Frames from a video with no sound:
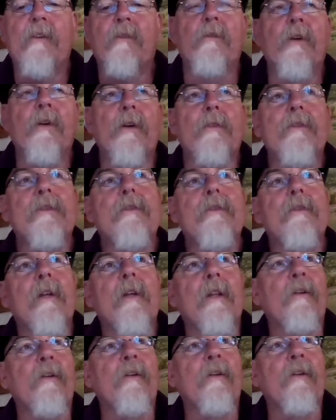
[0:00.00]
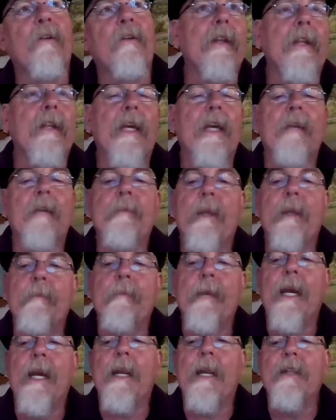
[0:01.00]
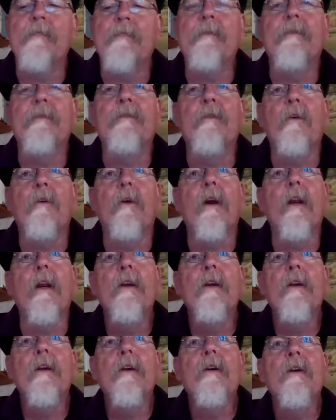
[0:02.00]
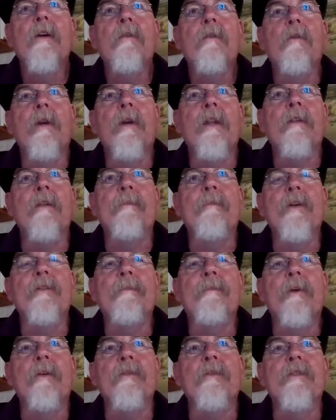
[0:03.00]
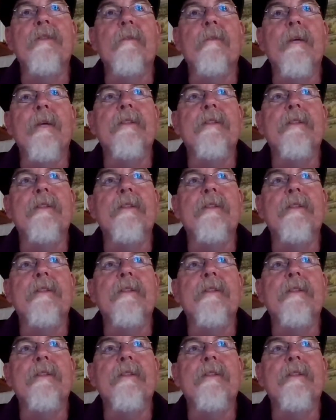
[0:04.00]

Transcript: routes a little better than they have been managed before. One of the push-pulls that we